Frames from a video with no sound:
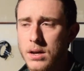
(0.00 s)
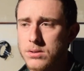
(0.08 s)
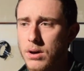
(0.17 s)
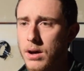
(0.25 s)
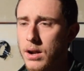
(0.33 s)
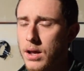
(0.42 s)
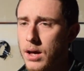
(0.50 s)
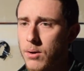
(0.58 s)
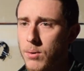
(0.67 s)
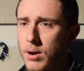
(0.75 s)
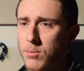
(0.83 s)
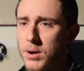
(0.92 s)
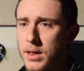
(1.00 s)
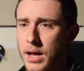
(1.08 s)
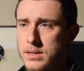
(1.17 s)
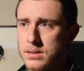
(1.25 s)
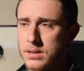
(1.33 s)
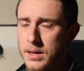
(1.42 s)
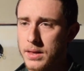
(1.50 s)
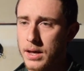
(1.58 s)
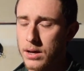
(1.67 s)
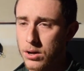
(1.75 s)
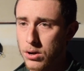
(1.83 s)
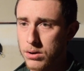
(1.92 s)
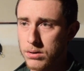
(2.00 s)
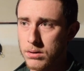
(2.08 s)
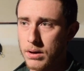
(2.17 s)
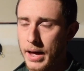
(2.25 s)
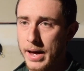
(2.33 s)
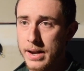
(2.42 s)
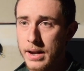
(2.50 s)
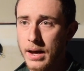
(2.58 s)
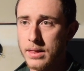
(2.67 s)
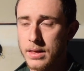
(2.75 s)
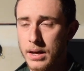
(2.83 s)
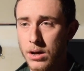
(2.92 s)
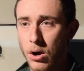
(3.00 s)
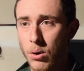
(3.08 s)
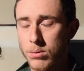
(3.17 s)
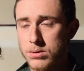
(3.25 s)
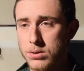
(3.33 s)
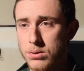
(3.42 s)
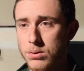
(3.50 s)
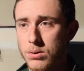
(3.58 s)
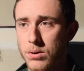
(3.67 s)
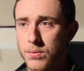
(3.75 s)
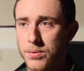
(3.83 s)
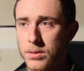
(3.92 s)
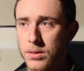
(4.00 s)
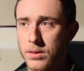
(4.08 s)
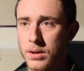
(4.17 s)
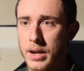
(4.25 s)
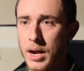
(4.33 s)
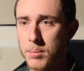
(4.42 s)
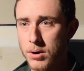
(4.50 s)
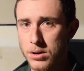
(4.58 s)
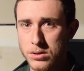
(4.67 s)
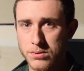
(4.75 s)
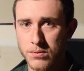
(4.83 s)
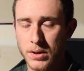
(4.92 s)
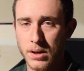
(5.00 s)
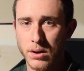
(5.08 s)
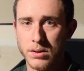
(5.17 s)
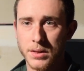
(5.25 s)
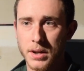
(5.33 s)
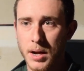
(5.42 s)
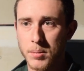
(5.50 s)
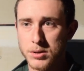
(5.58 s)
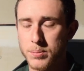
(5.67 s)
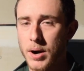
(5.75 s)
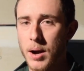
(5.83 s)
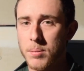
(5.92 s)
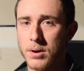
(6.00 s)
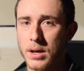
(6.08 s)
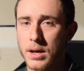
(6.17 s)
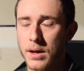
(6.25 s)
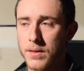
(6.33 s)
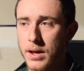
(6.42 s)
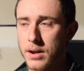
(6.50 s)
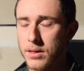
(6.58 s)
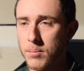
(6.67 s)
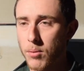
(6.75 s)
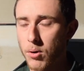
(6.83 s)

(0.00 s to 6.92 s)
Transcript: What I realized is that at night they go to the neighbor's field and the neighbor's property, and then in the